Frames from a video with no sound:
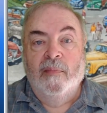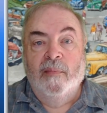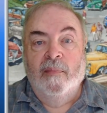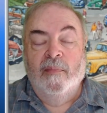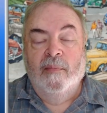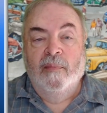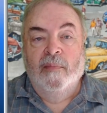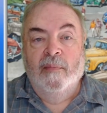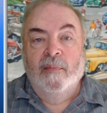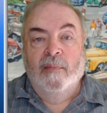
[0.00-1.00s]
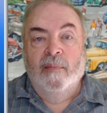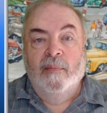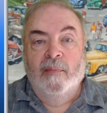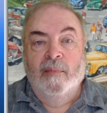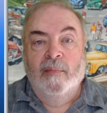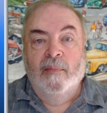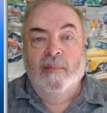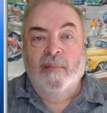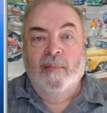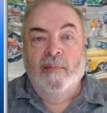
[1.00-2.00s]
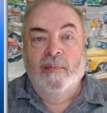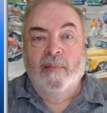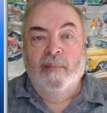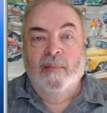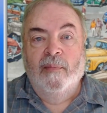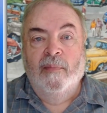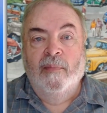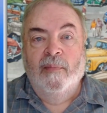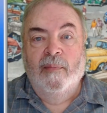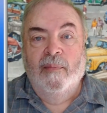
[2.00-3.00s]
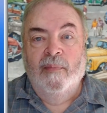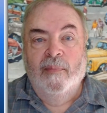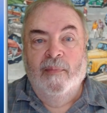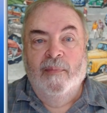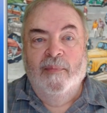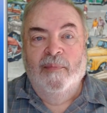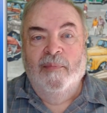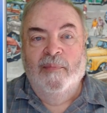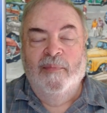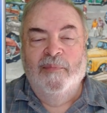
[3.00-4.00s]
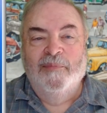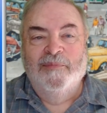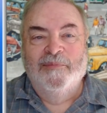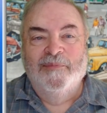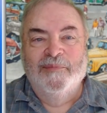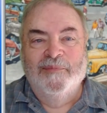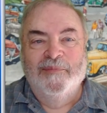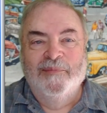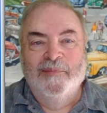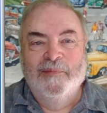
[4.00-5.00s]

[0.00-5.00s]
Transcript: The person shown says nothing.